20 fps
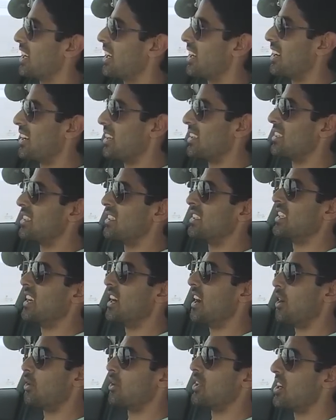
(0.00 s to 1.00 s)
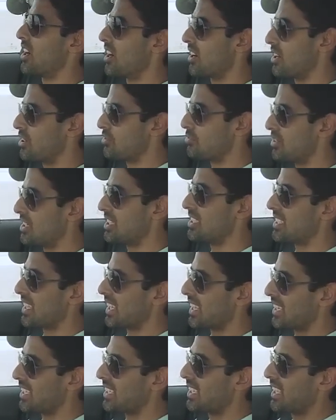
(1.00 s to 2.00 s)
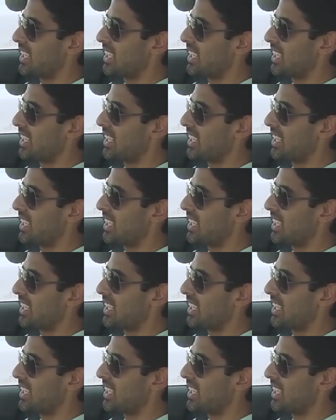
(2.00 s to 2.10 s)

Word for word: Uh, the Audi R eight V ten